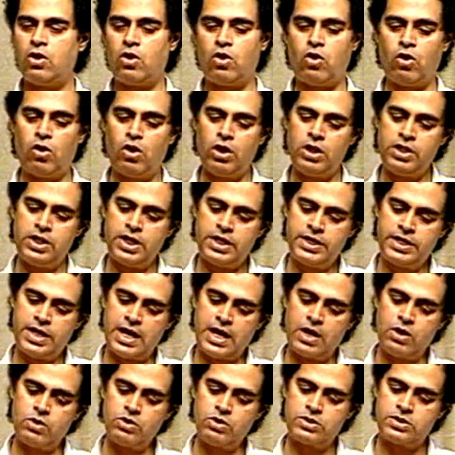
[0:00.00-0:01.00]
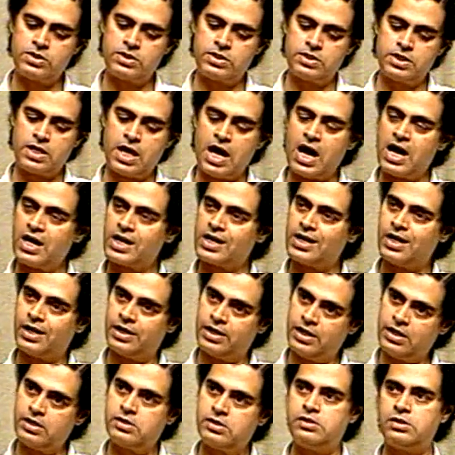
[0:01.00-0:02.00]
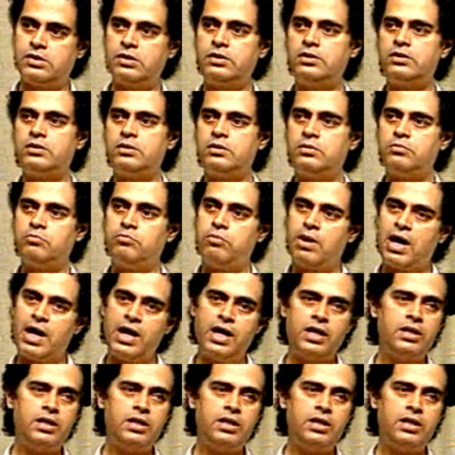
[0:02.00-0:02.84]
all the diodes are connected via